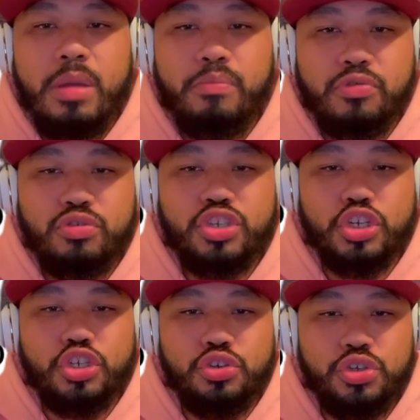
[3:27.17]
Bruce
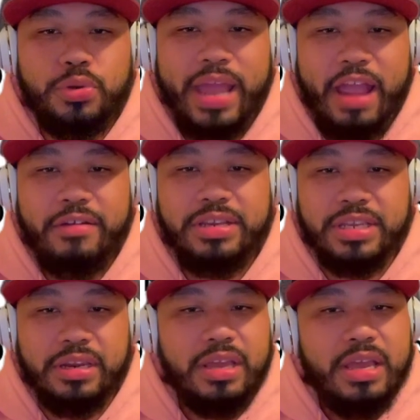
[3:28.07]
Shushu
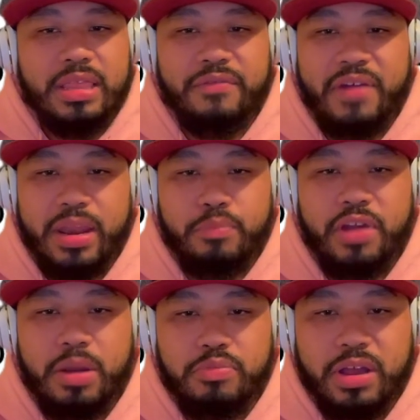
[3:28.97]
Carrington, the fighting
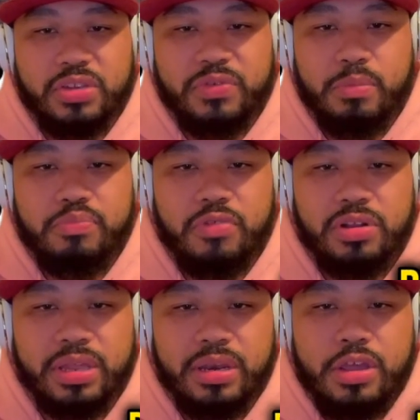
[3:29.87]
pride of Brownsville,
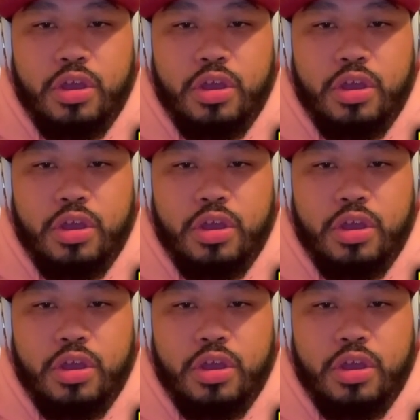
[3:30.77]
Brooklyn,